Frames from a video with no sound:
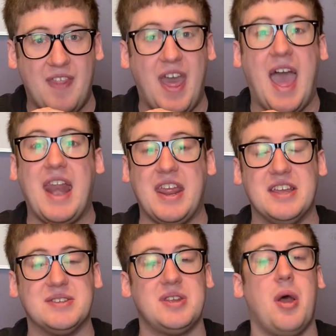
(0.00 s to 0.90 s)
And that
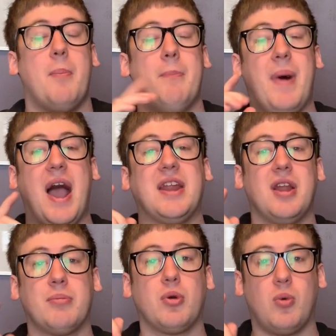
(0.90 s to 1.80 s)
is my
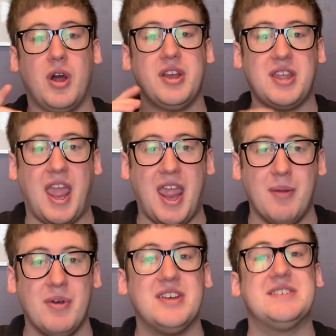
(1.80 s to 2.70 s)
number one
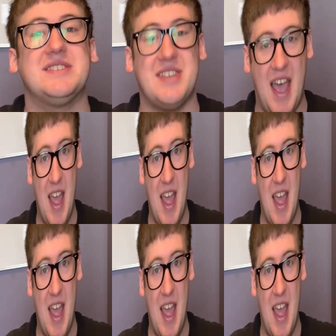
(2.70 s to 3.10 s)
game, Scythe.